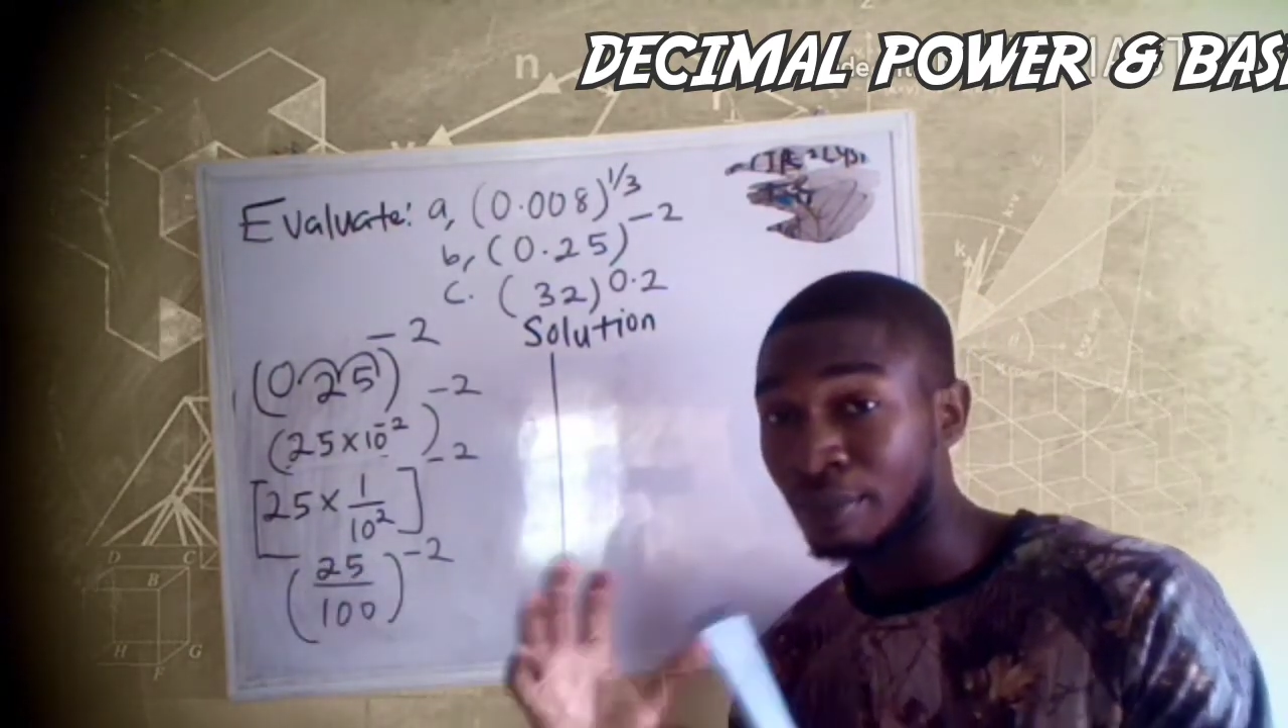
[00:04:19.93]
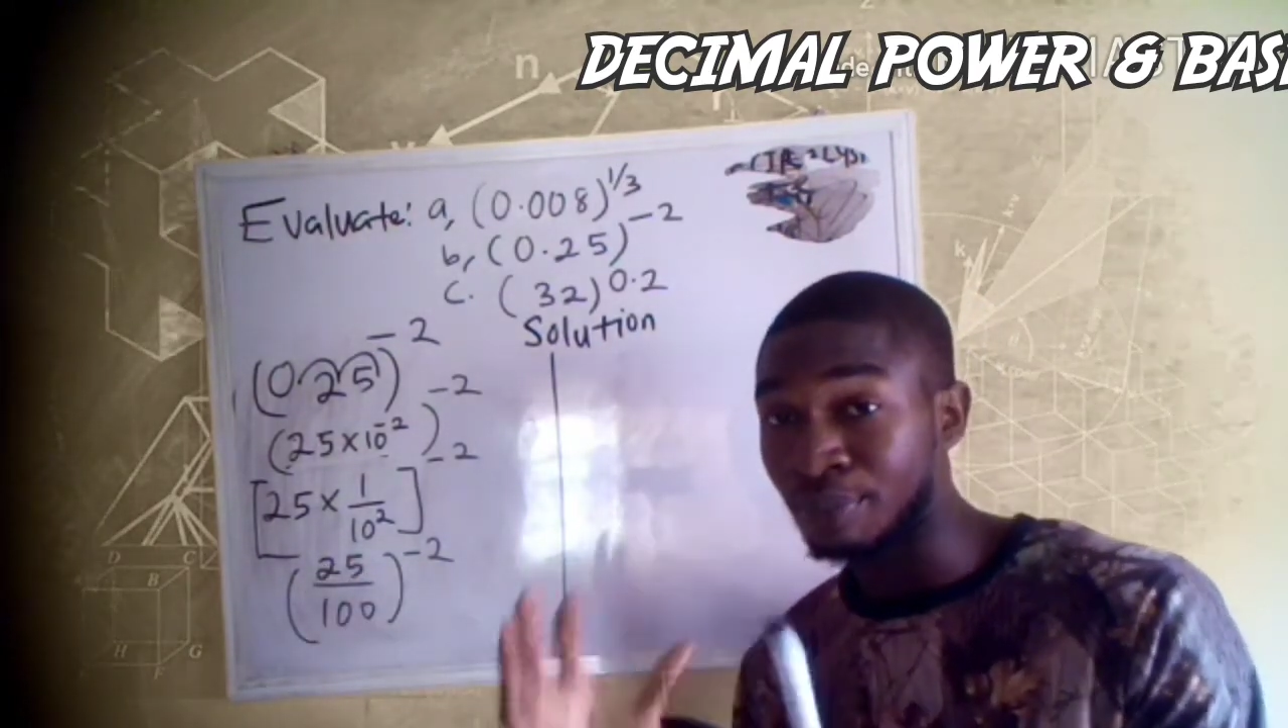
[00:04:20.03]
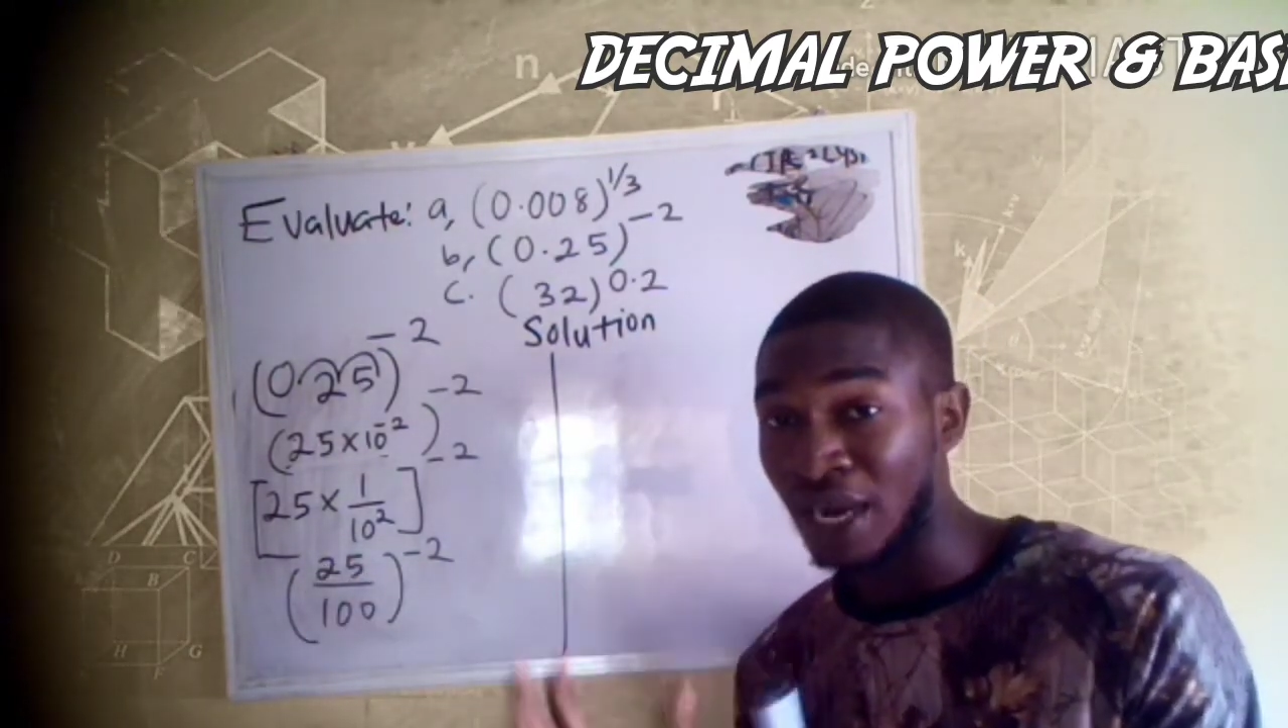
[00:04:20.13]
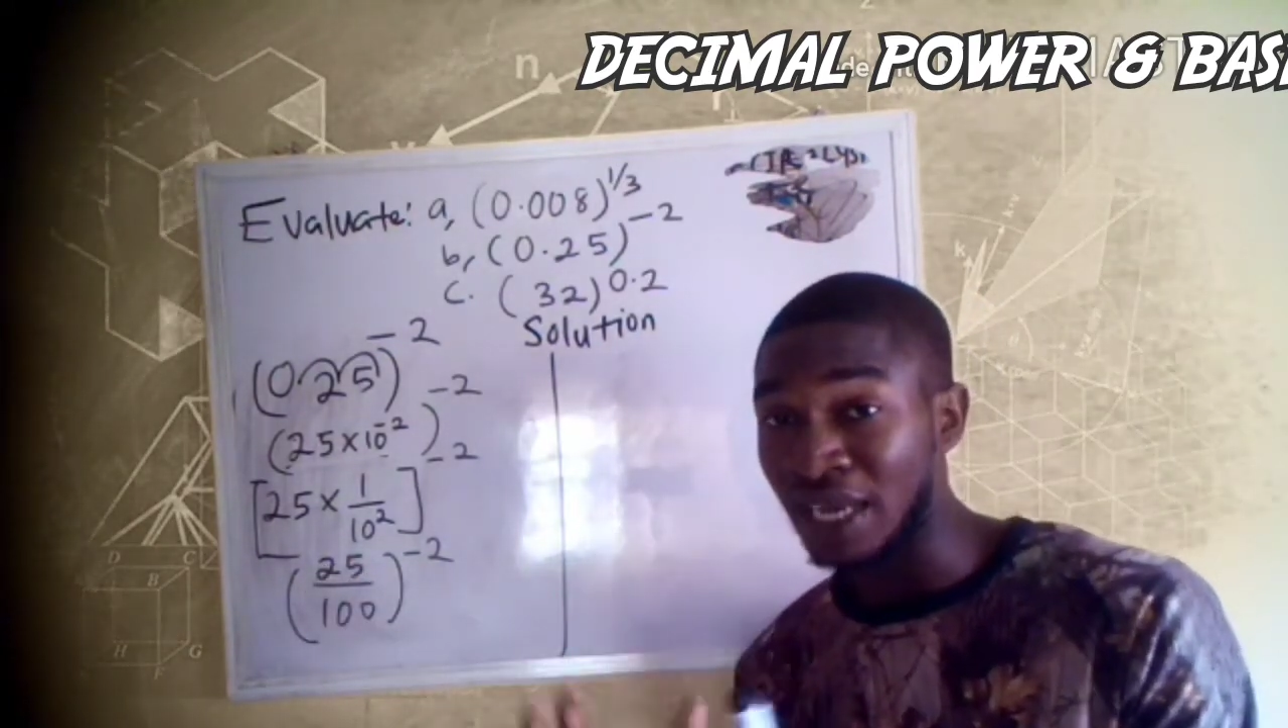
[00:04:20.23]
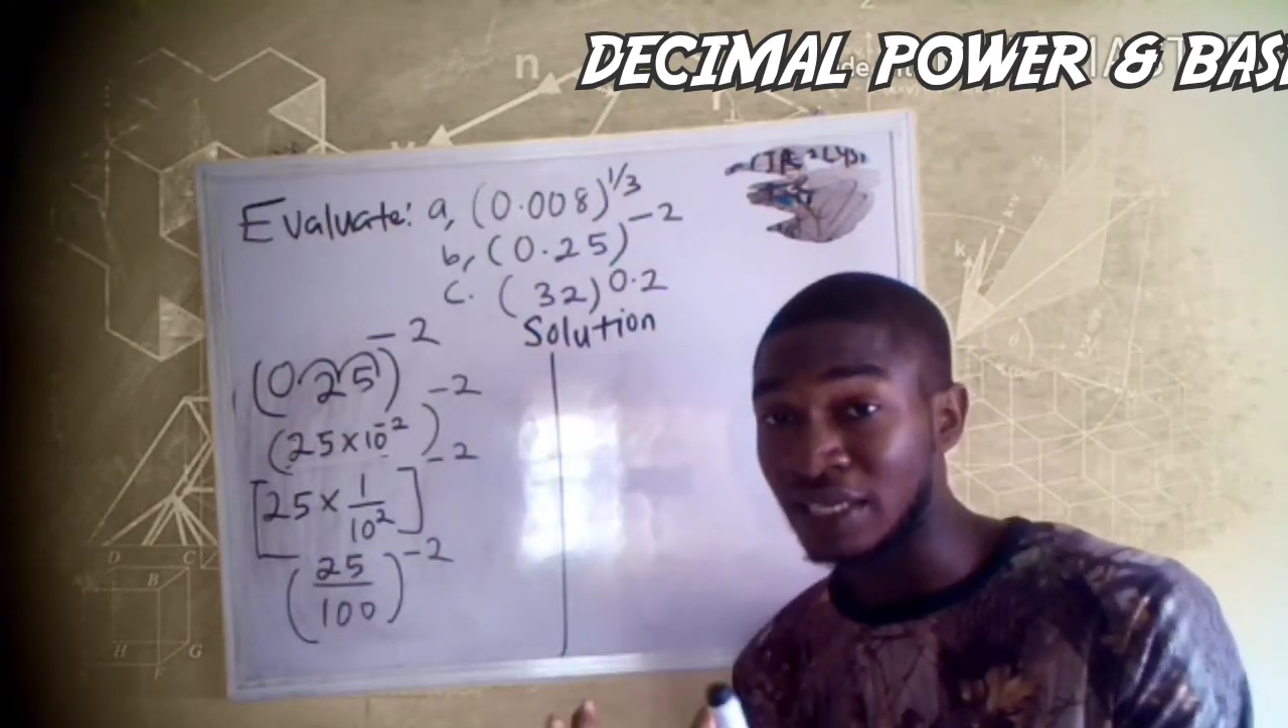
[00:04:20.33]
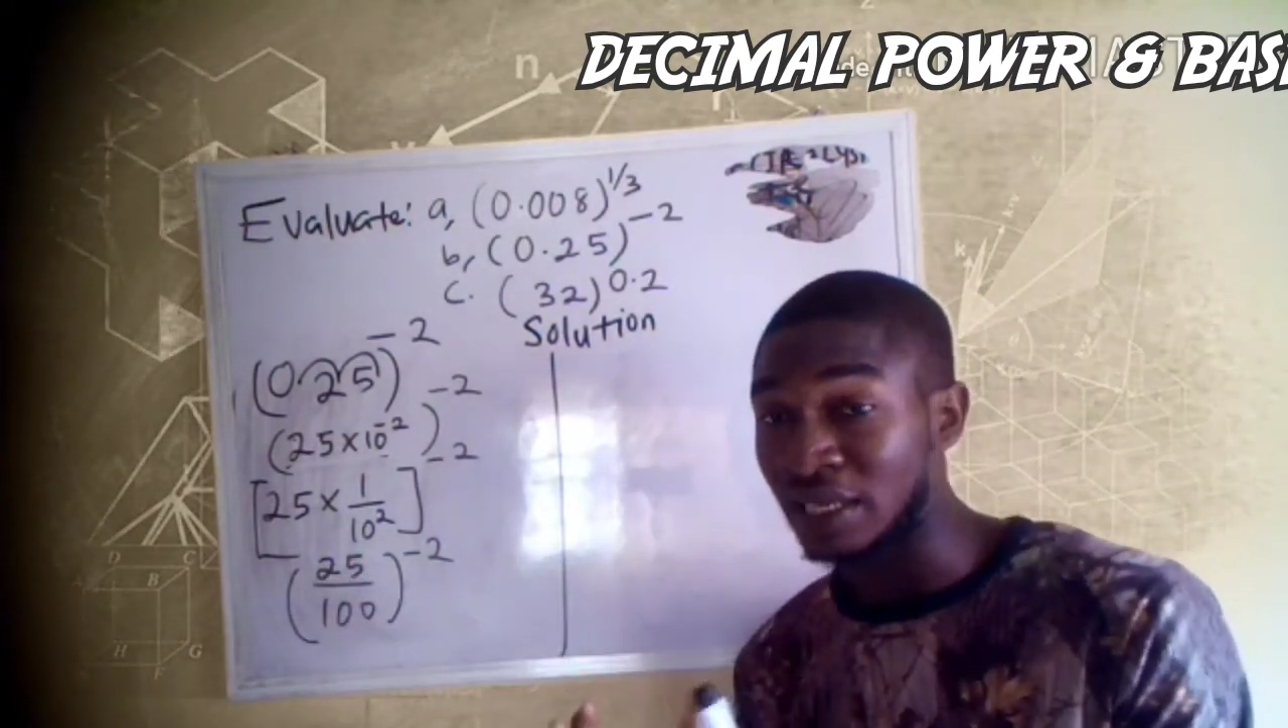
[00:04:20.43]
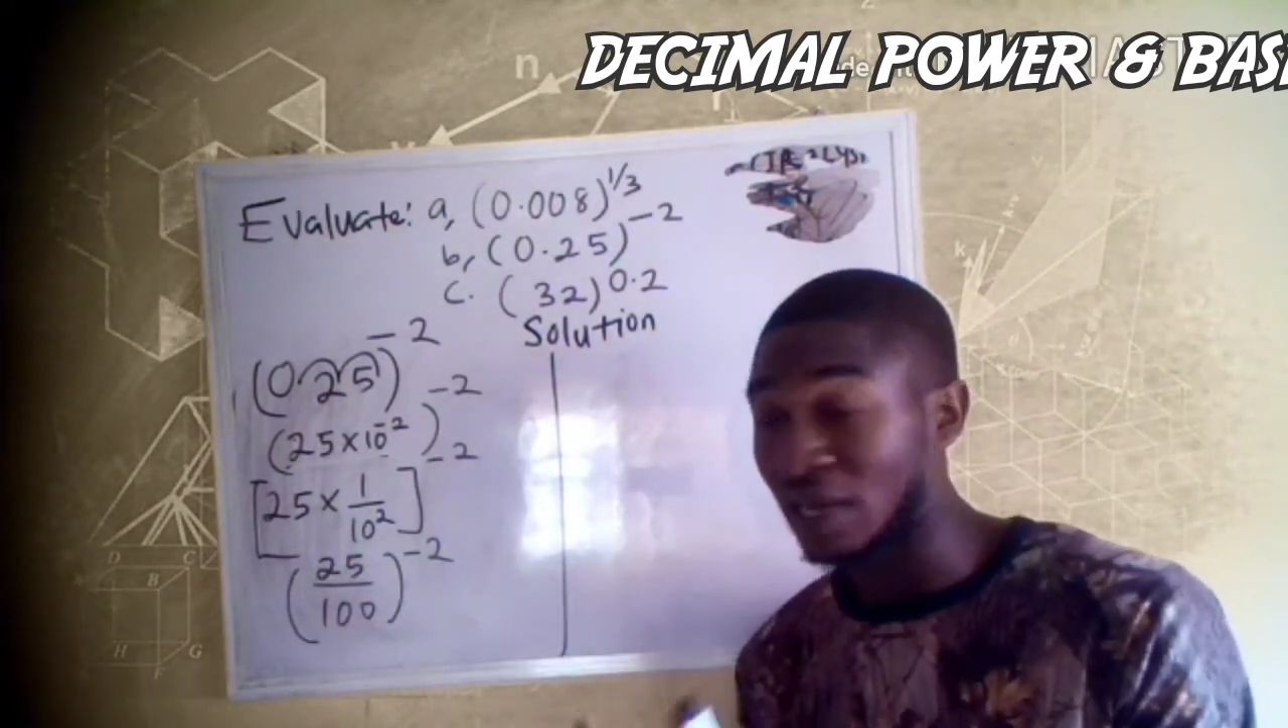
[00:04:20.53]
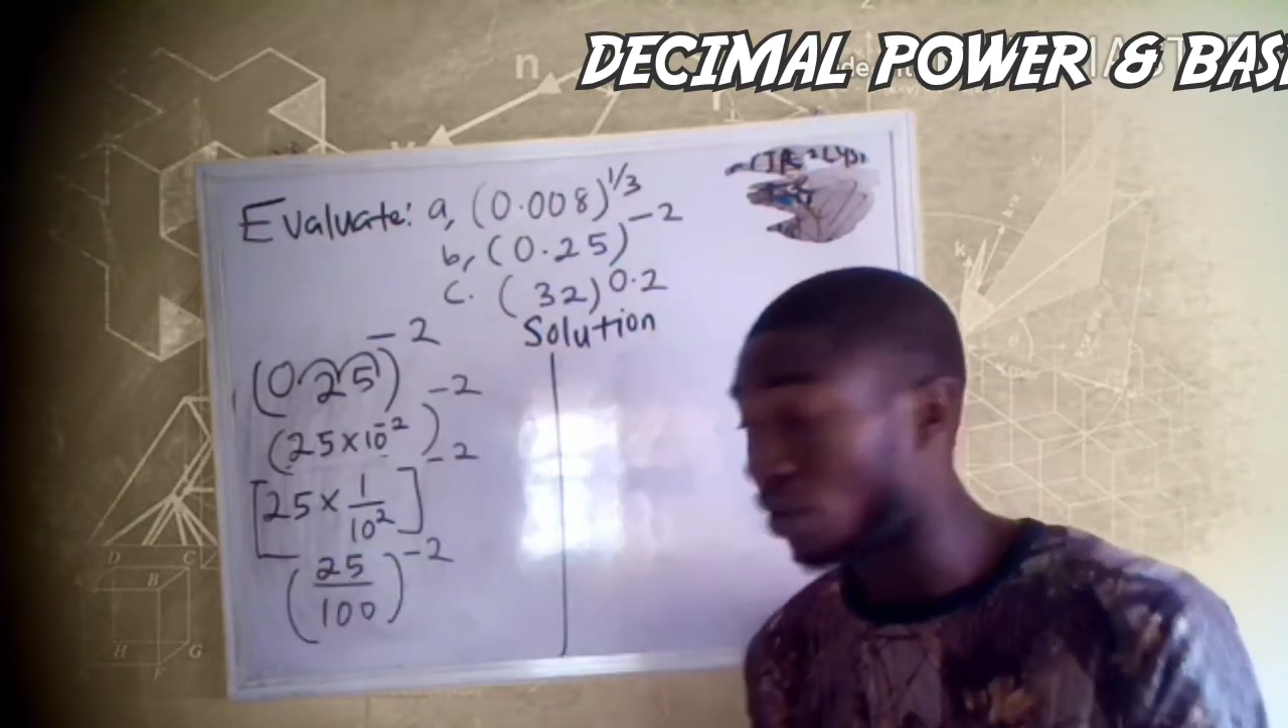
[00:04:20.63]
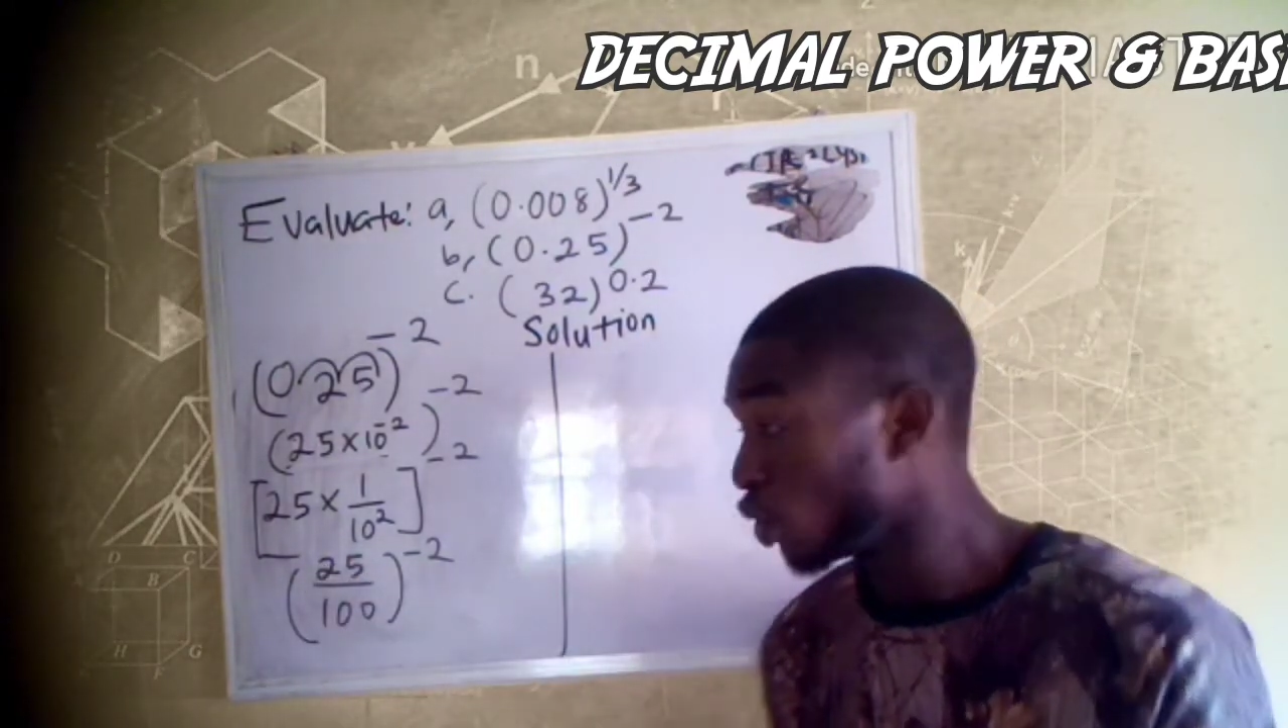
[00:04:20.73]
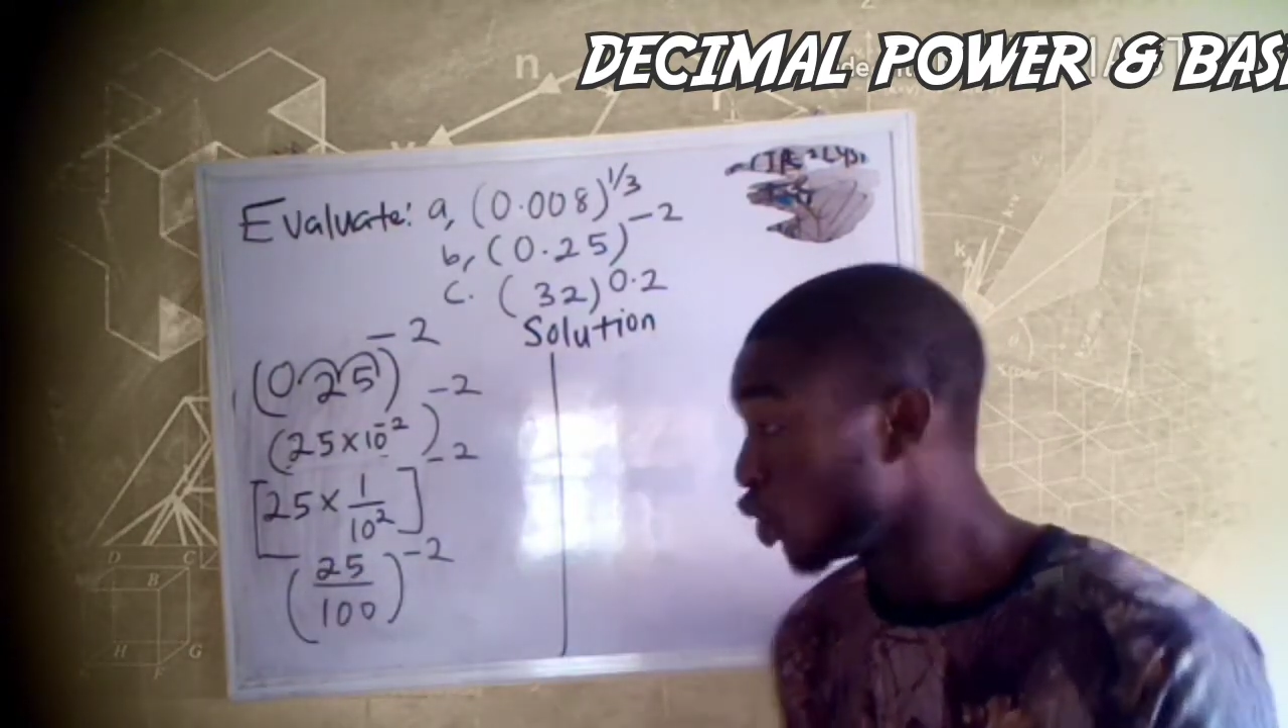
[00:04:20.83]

Bracket now.